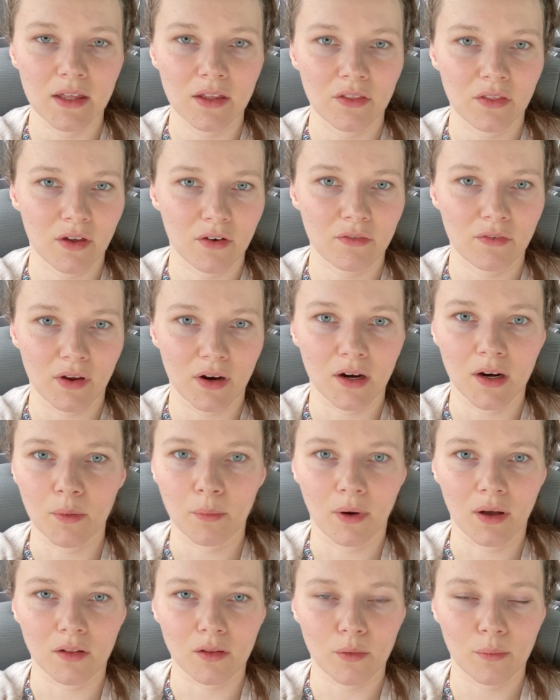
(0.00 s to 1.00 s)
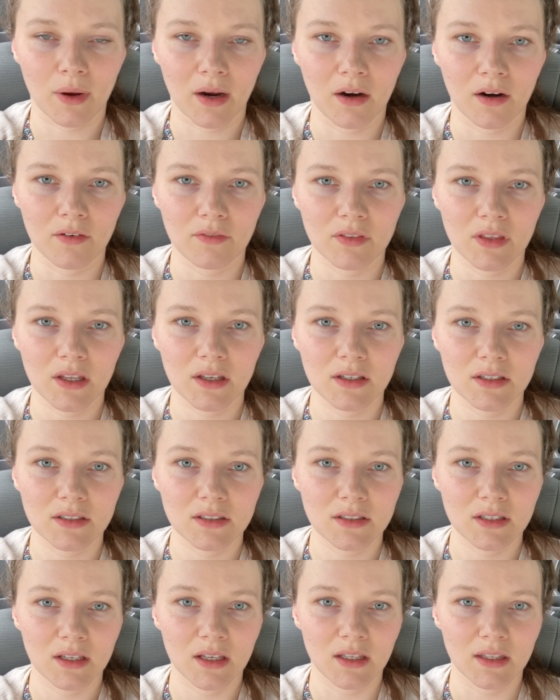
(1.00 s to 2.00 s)
they're very well aware of
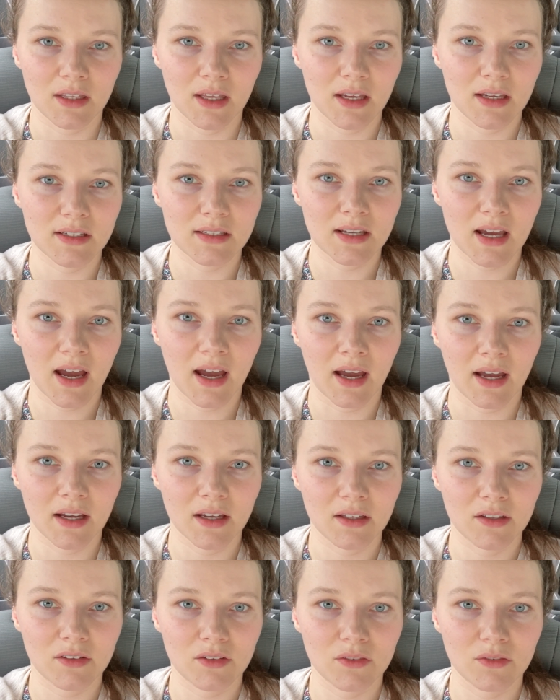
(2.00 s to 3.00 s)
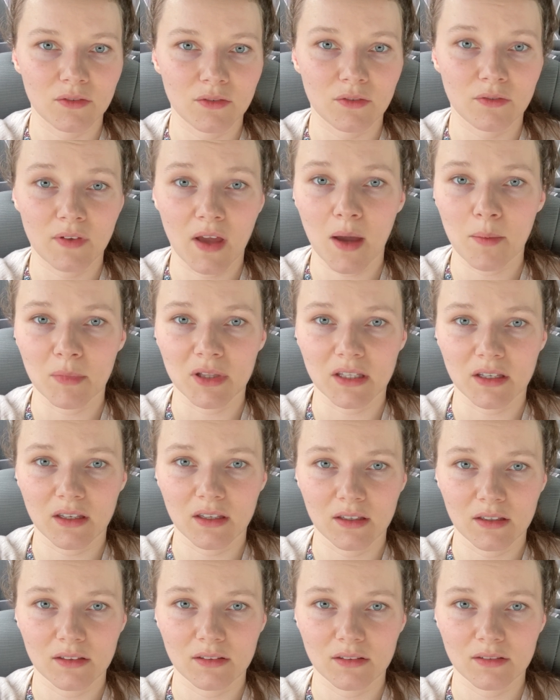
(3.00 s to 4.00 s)
this, and they attack
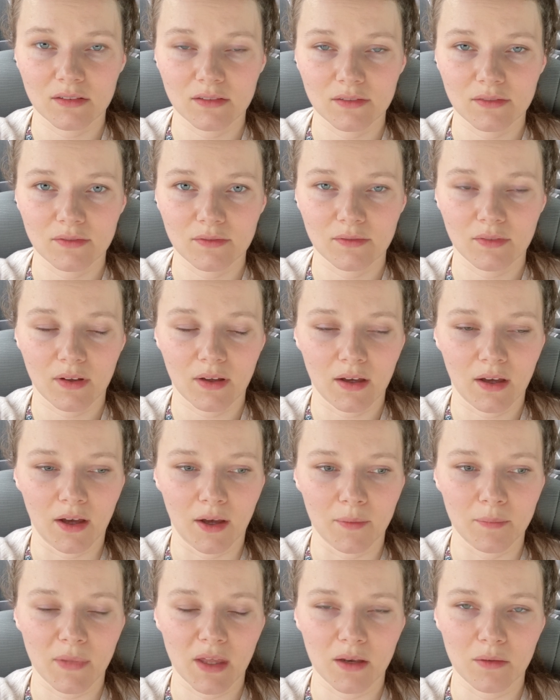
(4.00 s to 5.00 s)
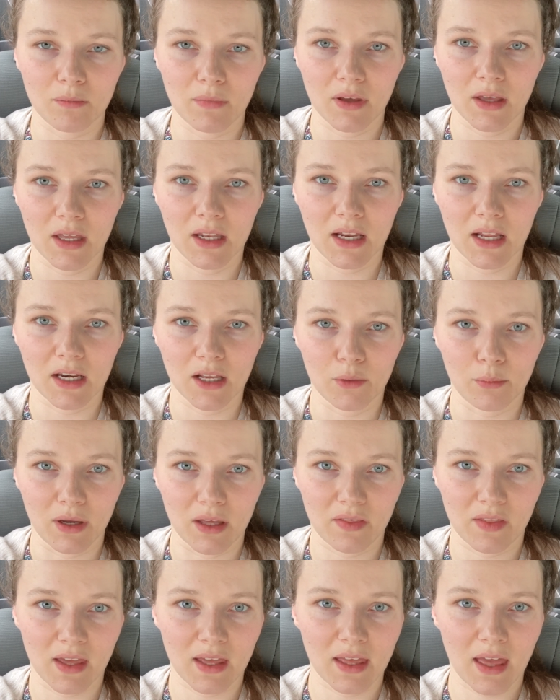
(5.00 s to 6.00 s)
family in any way
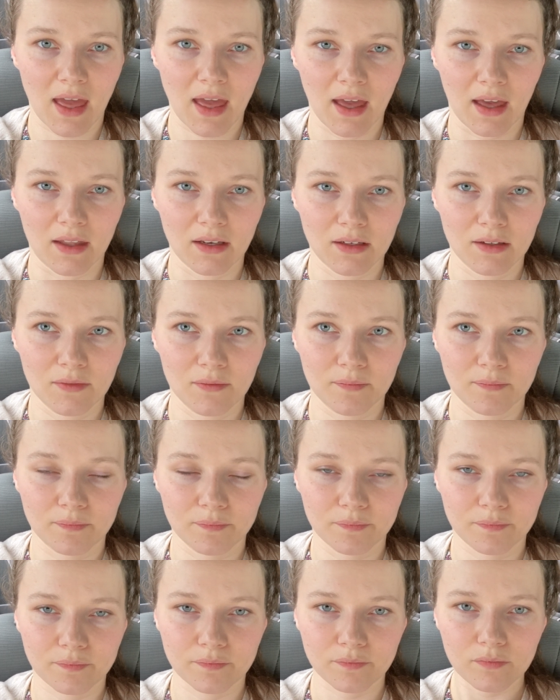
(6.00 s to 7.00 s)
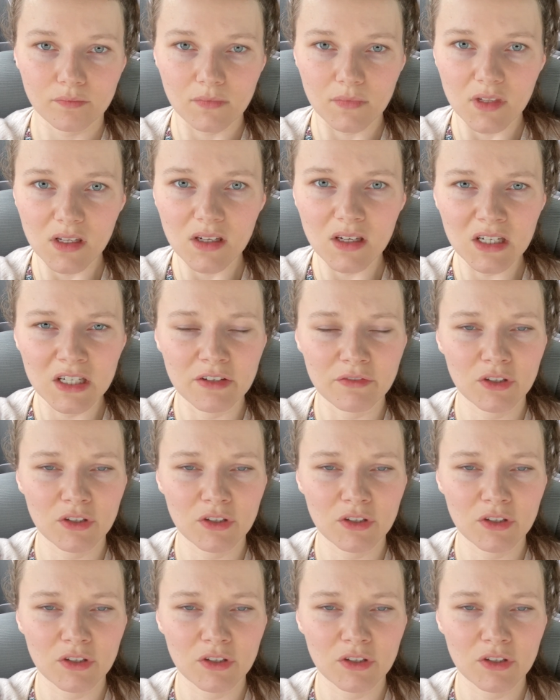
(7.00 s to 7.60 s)
they can. If